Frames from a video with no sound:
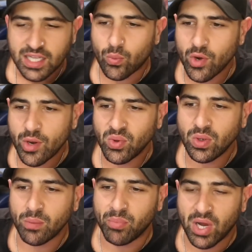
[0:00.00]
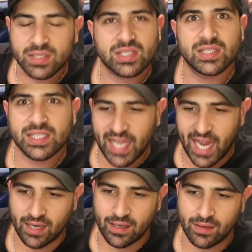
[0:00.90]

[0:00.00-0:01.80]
the Ripple boss said.